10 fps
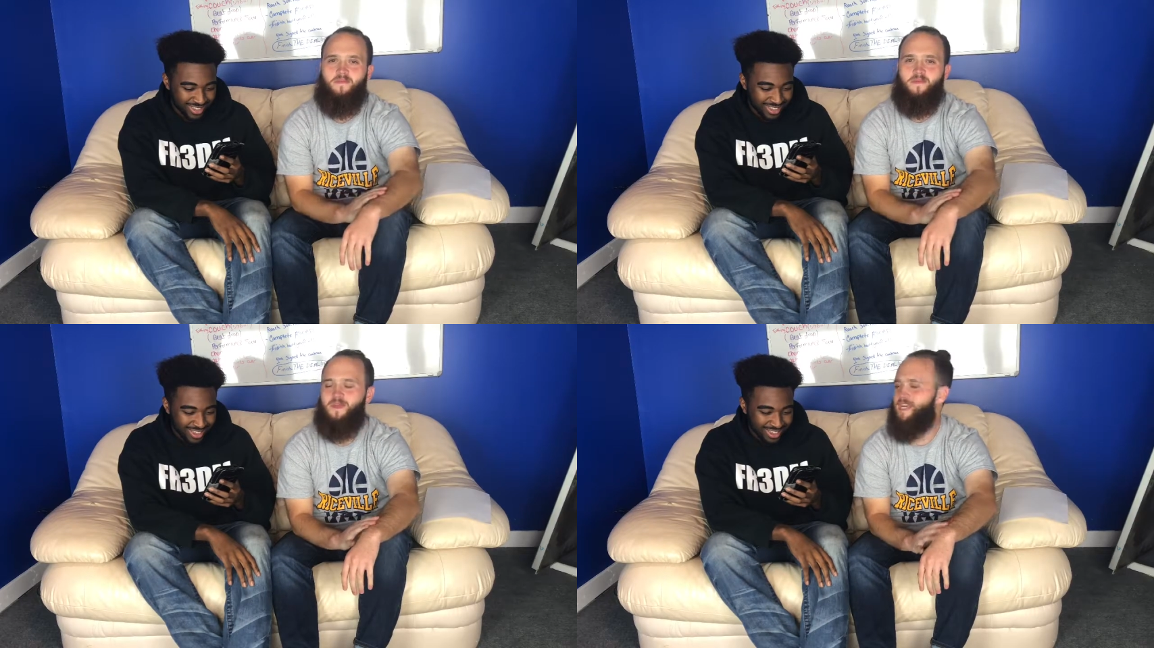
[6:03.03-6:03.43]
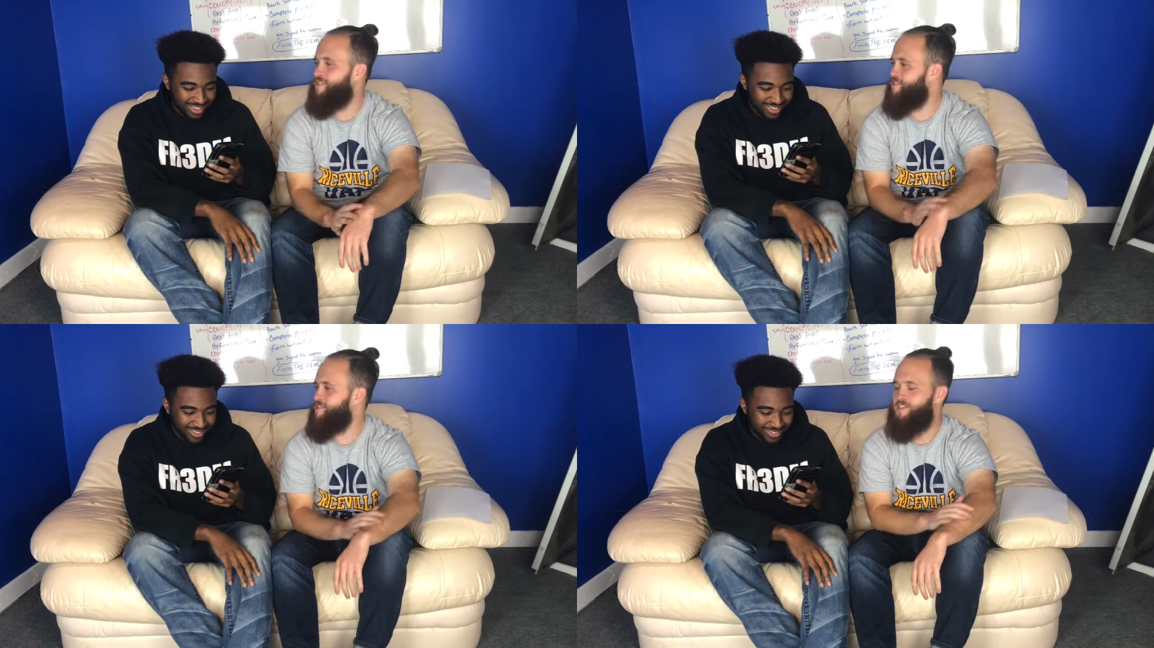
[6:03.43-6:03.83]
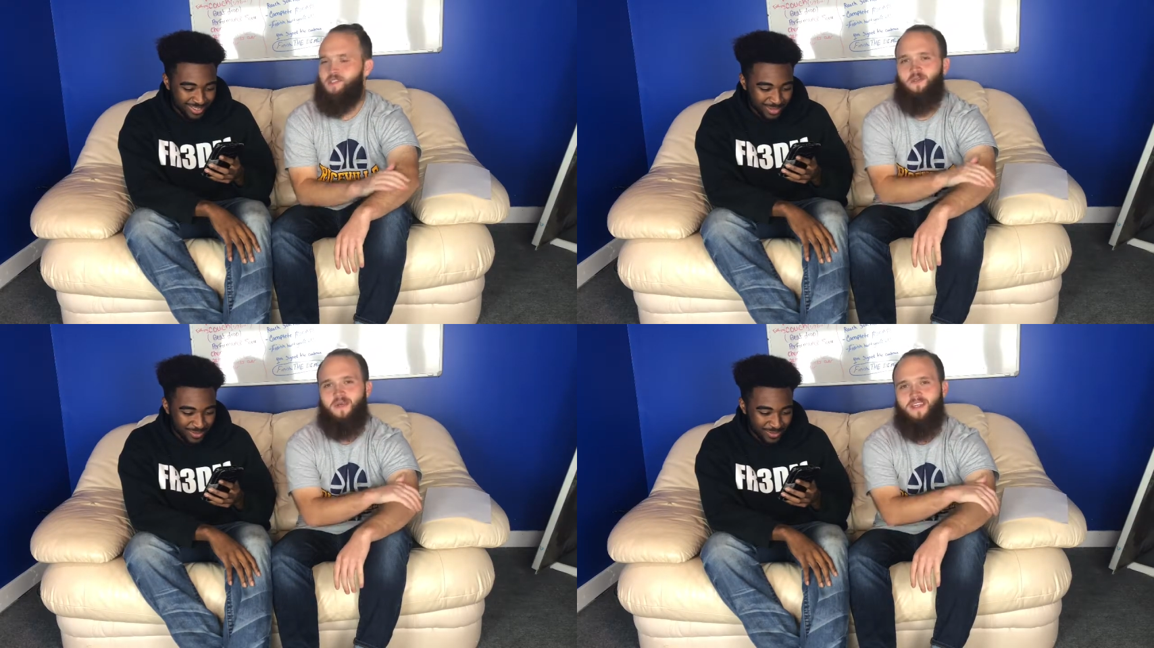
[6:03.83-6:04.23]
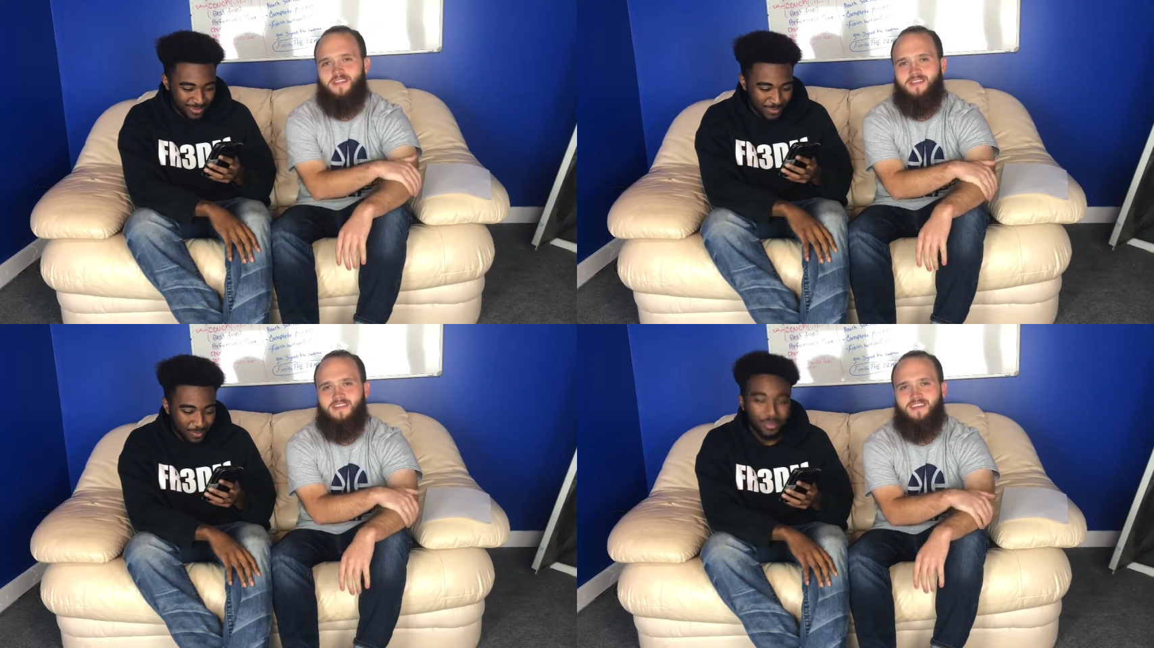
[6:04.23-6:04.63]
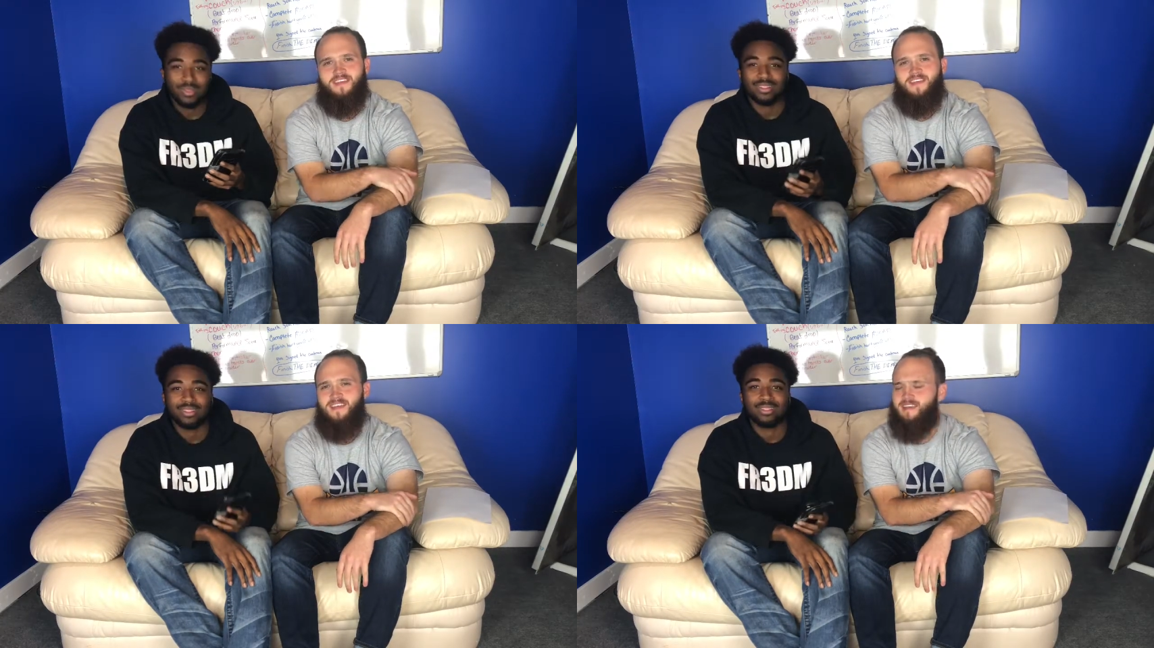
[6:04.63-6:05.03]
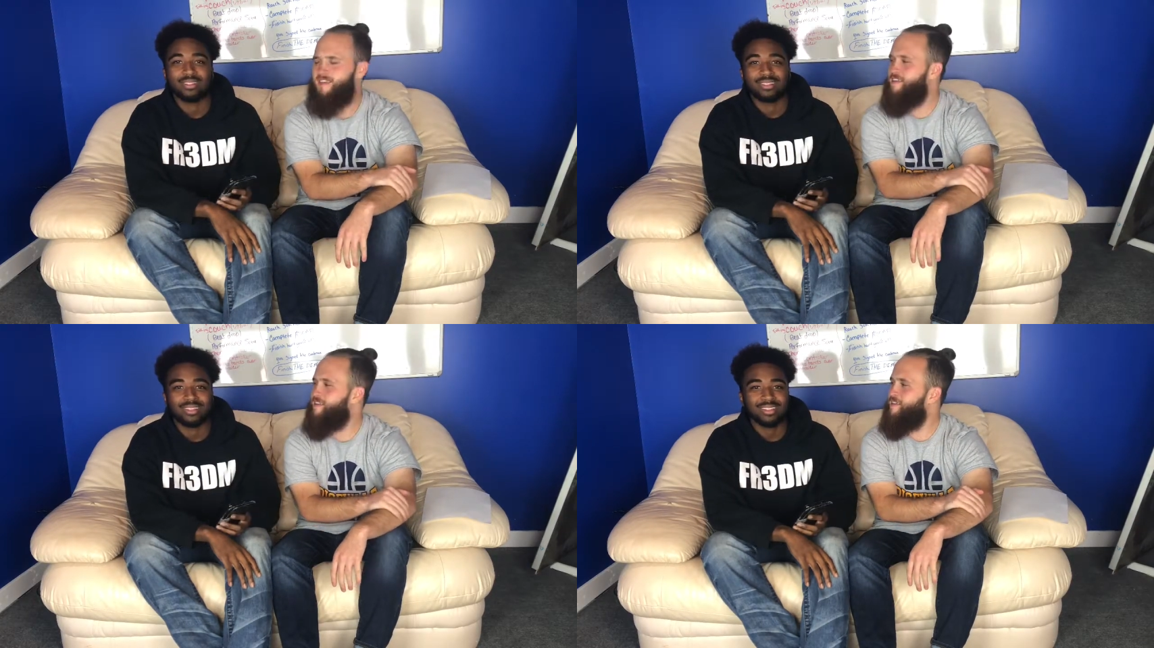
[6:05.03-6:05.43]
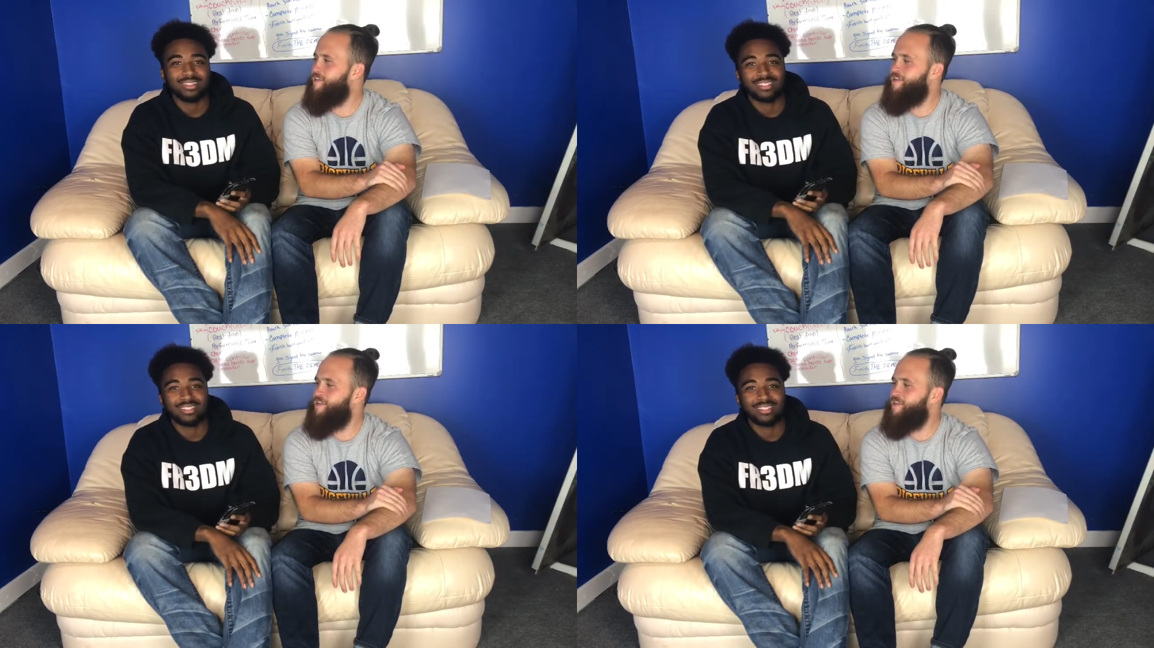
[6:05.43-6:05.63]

Speaker 1: you guys enjoyed it. Yeah.